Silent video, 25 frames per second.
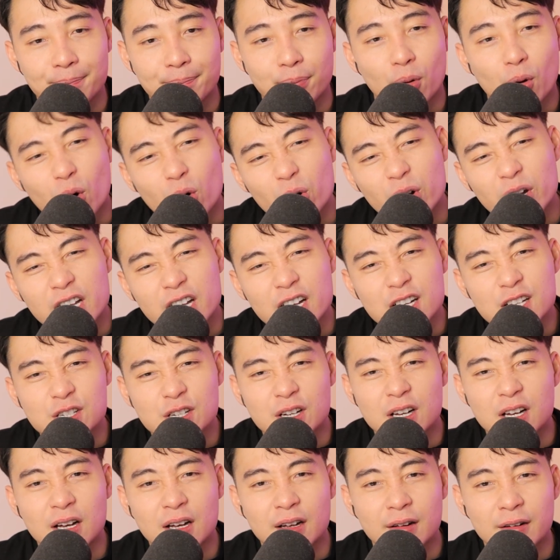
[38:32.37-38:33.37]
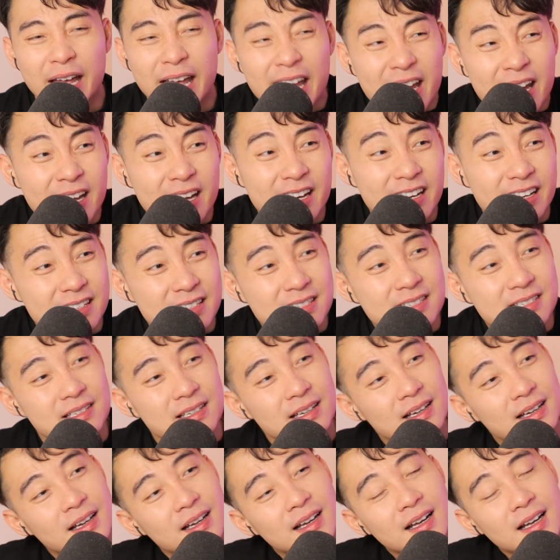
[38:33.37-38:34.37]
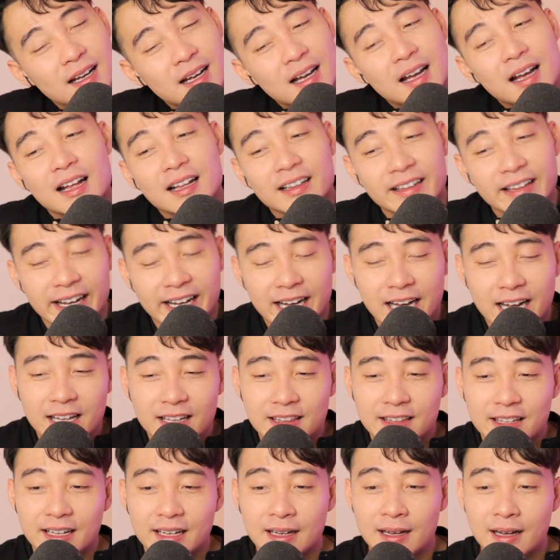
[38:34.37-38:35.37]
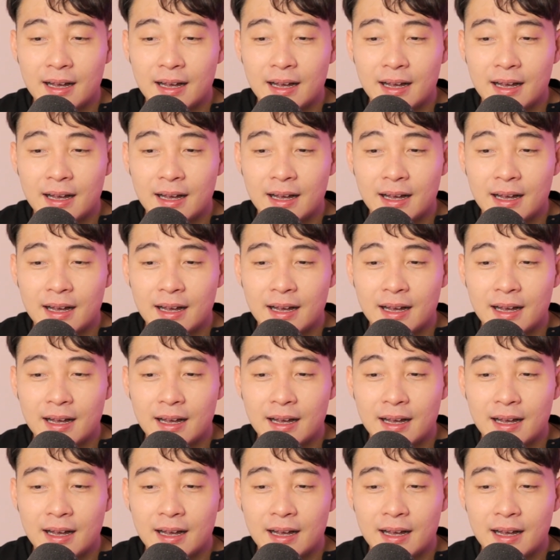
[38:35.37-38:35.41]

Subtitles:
porridge, eggs, that kind of thing.